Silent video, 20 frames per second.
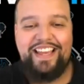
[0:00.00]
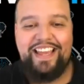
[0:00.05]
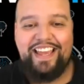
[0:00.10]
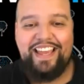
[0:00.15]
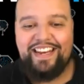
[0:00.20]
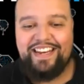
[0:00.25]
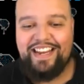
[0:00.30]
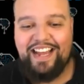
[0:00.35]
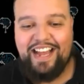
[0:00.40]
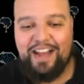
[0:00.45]

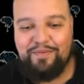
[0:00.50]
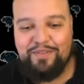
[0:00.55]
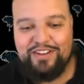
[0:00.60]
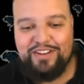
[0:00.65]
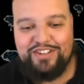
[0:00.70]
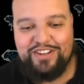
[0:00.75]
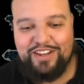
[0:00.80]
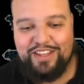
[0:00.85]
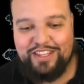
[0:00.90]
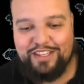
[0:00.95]
And I'm going
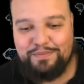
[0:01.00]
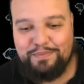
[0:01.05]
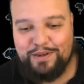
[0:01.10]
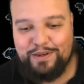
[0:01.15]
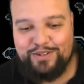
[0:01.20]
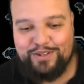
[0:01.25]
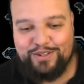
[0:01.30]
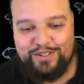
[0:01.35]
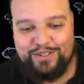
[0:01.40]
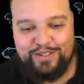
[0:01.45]
to show you this
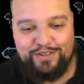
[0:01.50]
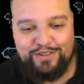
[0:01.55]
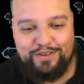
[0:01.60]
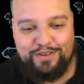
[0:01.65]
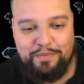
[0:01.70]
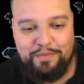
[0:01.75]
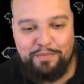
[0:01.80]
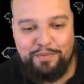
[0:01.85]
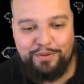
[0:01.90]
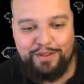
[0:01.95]
picture too.
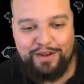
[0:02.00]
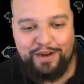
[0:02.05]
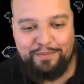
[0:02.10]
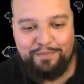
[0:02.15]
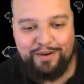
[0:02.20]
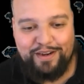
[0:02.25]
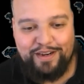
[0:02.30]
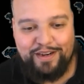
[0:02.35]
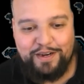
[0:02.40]
I'm going to pull it up right